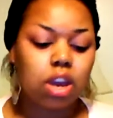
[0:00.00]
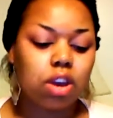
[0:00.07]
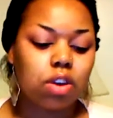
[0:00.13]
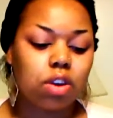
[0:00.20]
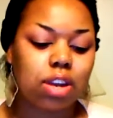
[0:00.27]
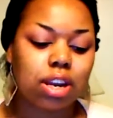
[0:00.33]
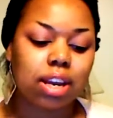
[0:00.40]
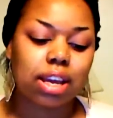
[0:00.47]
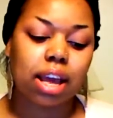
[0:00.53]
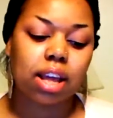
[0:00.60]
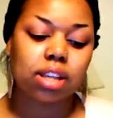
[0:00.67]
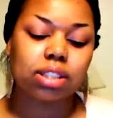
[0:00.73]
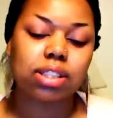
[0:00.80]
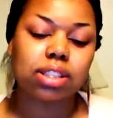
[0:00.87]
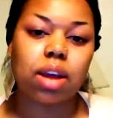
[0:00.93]
You need
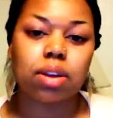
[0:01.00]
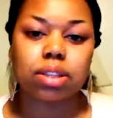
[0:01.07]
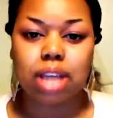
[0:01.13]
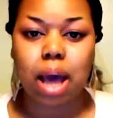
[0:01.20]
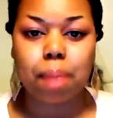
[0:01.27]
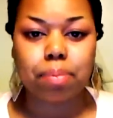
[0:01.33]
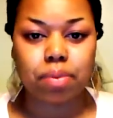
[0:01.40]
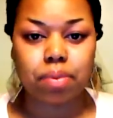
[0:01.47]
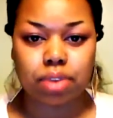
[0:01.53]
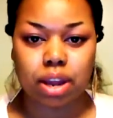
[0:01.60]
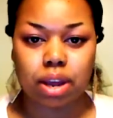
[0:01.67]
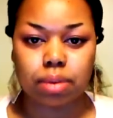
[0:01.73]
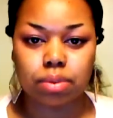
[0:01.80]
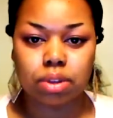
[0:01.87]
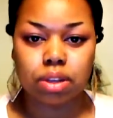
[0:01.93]
to stay on top of them.